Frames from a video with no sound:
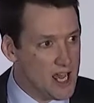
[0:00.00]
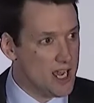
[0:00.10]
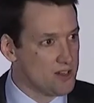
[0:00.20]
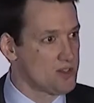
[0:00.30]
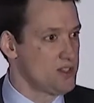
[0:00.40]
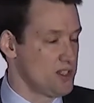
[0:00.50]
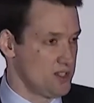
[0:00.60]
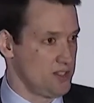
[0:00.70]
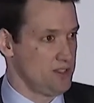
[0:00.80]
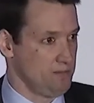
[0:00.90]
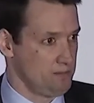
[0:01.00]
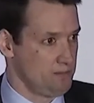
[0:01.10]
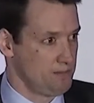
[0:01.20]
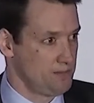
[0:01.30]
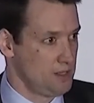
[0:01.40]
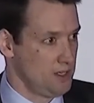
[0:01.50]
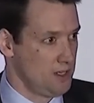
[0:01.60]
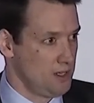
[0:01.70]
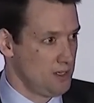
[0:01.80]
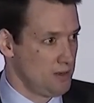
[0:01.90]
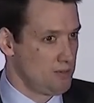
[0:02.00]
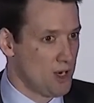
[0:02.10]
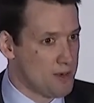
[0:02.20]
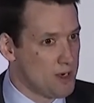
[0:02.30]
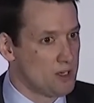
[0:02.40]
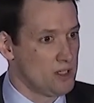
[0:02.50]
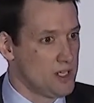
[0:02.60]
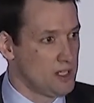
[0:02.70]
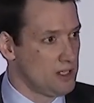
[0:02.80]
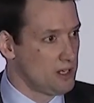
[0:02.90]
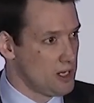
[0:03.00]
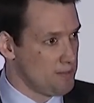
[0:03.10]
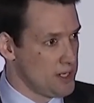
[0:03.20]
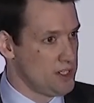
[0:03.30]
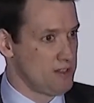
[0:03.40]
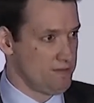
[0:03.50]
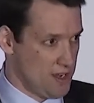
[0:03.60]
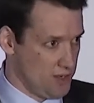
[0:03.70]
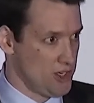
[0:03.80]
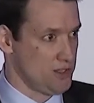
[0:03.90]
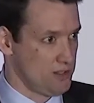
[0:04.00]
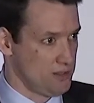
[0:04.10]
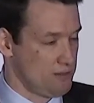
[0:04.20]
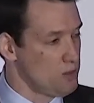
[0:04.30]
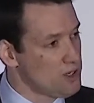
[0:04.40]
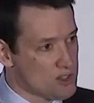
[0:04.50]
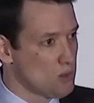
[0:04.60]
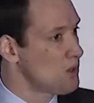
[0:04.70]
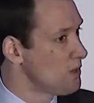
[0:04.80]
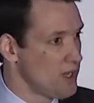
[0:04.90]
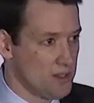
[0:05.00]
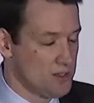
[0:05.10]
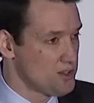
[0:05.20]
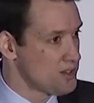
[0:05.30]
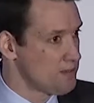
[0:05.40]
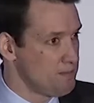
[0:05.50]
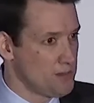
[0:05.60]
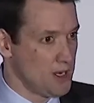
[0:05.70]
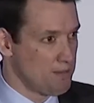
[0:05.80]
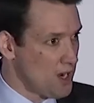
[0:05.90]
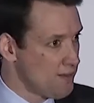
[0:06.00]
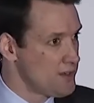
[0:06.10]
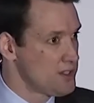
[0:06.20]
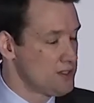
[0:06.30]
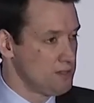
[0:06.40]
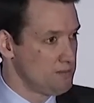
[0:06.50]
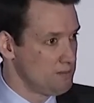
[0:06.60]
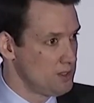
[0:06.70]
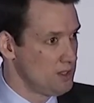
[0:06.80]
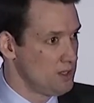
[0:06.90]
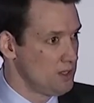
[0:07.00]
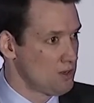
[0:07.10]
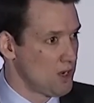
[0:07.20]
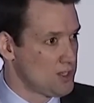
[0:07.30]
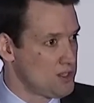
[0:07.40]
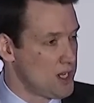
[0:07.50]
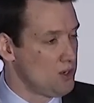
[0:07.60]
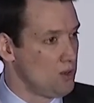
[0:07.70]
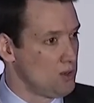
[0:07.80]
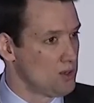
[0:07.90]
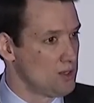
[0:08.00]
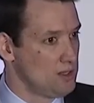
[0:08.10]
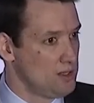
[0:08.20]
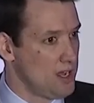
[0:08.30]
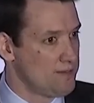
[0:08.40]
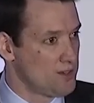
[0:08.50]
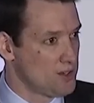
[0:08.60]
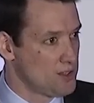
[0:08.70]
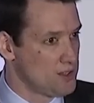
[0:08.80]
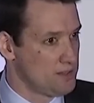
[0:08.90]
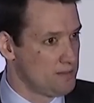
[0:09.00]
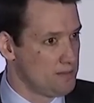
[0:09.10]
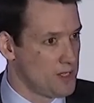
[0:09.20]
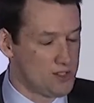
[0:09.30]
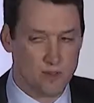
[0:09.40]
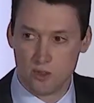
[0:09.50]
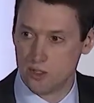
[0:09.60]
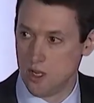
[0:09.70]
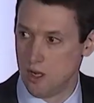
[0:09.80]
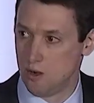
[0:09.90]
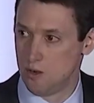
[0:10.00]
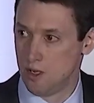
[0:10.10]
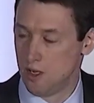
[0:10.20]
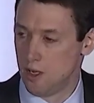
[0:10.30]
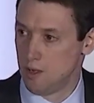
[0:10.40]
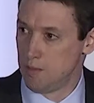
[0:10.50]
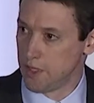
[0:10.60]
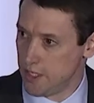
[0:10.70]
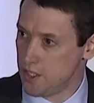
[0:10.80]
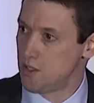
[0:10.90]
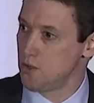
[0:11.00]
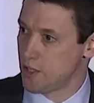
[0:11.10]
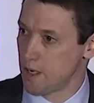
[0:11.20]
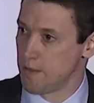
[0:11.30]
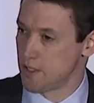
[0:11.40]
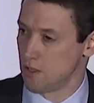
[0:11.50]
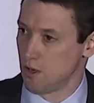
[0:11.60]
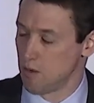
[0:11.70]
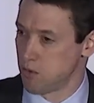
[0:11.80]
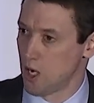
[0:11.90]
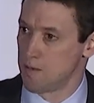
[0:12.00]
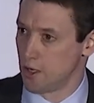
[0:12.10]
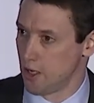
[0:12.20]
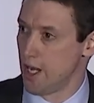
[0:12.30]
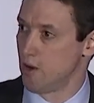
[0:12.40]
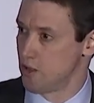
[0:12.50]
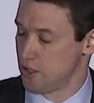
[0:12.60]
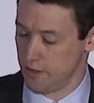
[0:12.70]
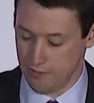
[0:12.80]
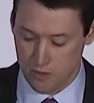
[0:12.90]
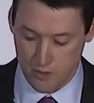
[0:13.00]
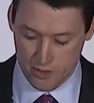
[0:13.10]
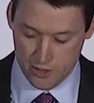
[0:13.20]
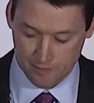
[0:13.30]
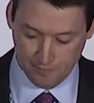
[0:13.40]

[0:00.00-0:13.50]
actors in the system, primarily companies and foundations. We also work with others, nonprofits and cross-stakeholder efforts, as folks know, but these 2 segments are our primary areas of influence.